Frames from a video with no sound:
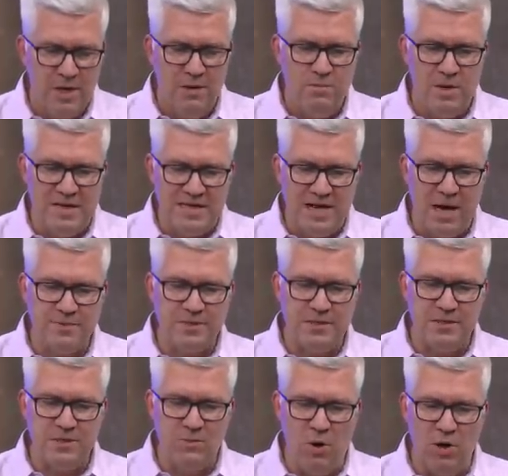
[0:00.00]
Mid-caps and
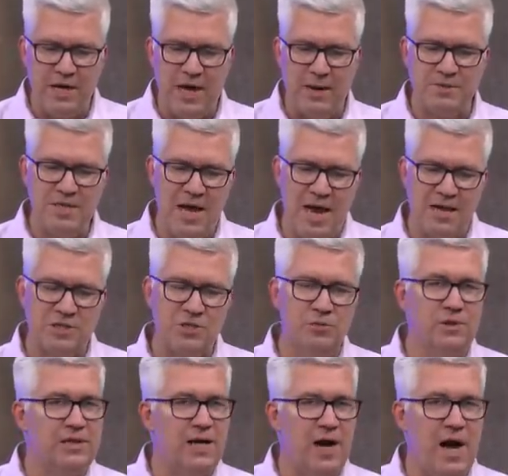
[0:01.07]
small-caps
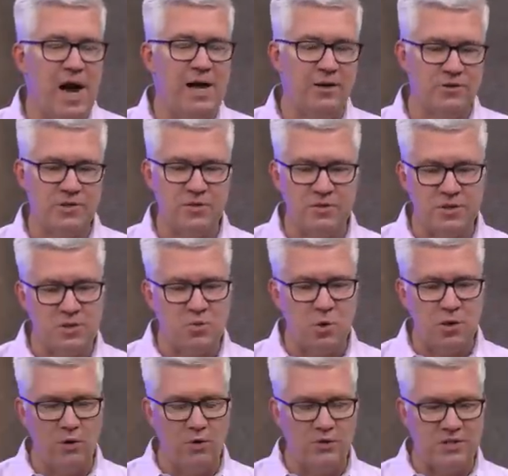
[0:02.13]
actually higher. So this is
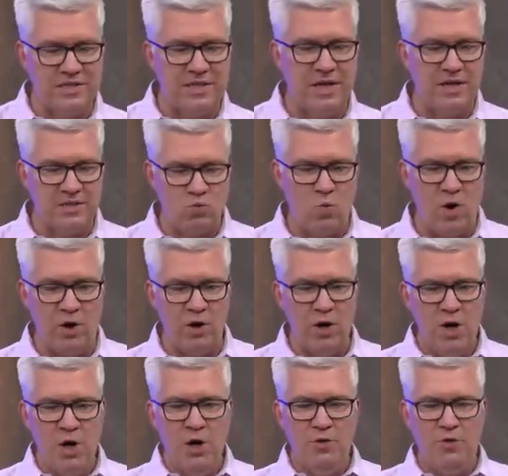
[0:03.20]
one of those days where
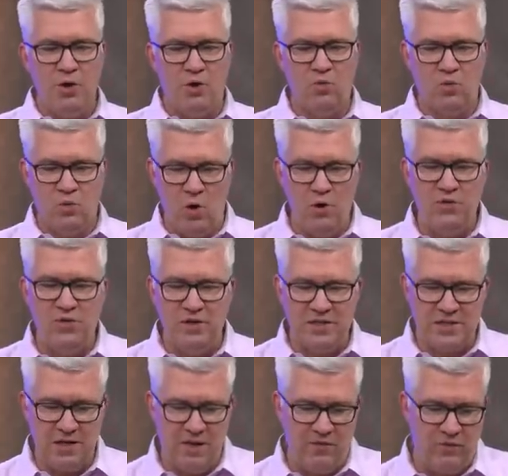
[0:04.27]
the growthy
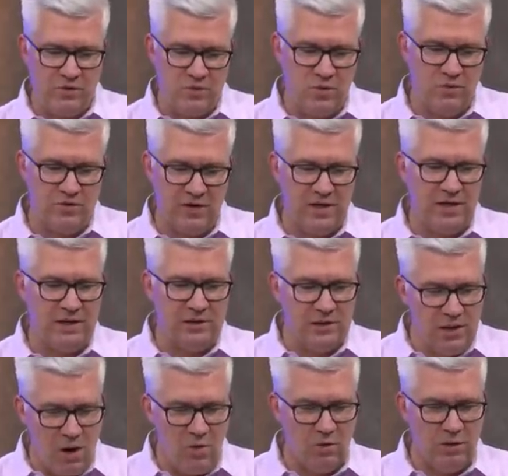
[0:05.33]
stuff was rotating
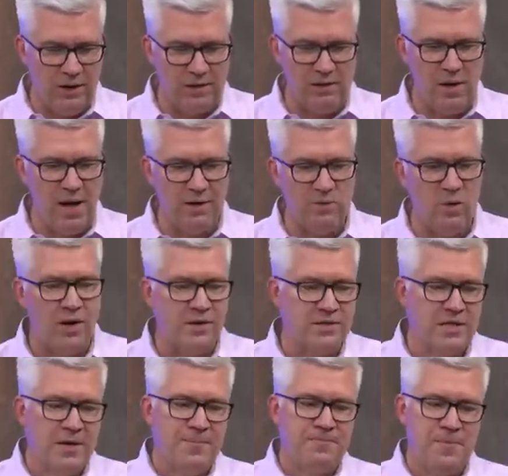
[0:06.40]
lower in a lot of ways.
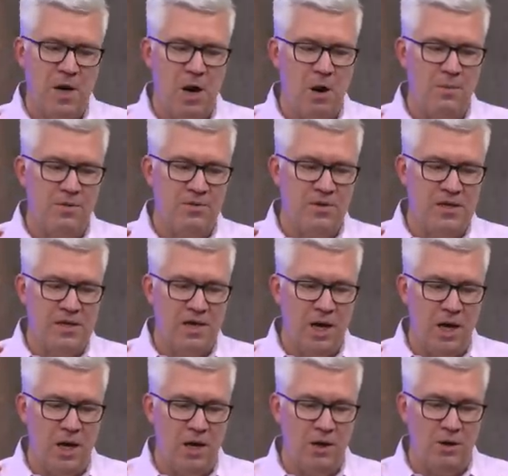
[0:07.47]
Um, the, uh,
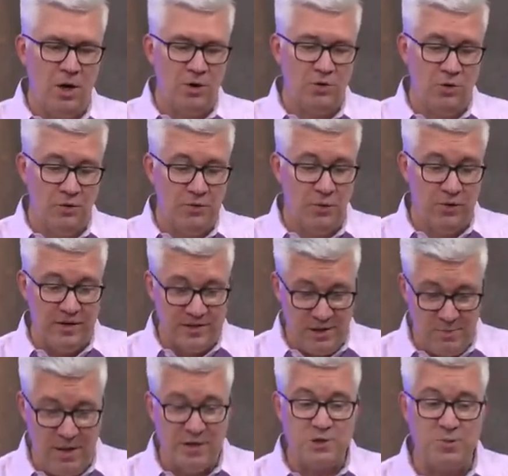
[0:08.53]
our
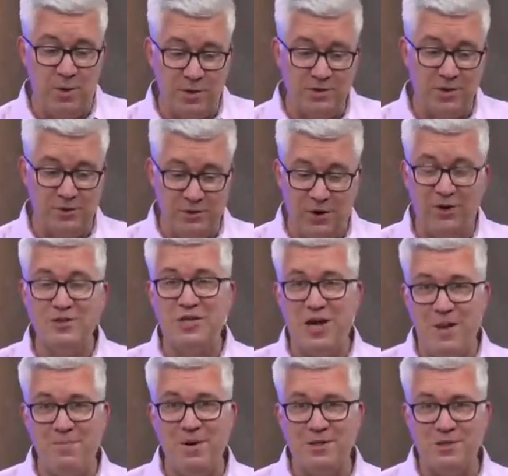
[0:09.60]
growth-oriented benchmarks, our
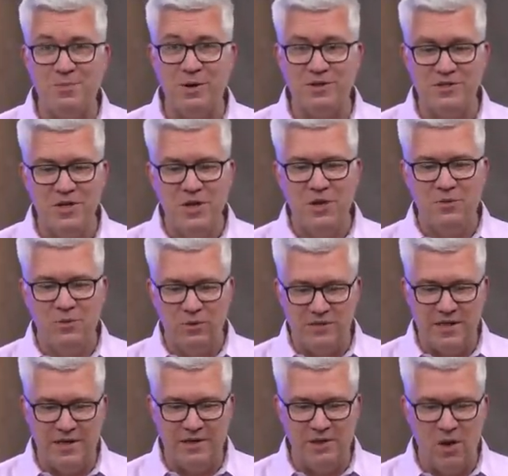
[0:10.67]
large-cap benchmarks,
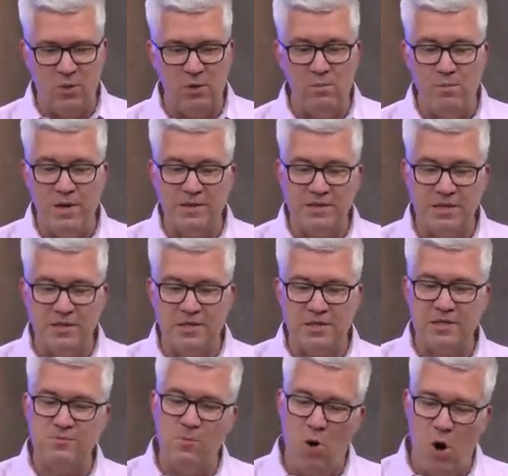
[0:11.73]
rotating lower. Mids and
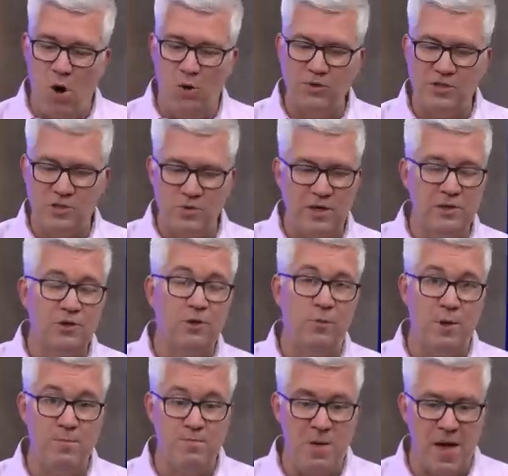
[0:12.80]
smalls doing a little
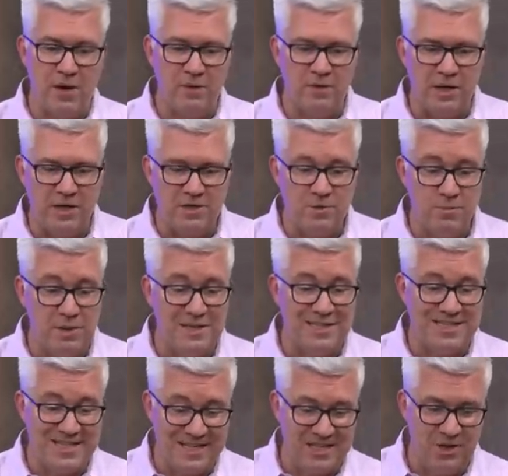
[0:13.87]
bit better. The S and P
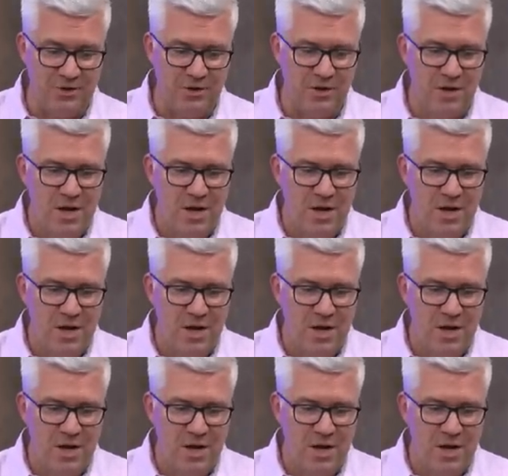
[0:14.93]
six hundred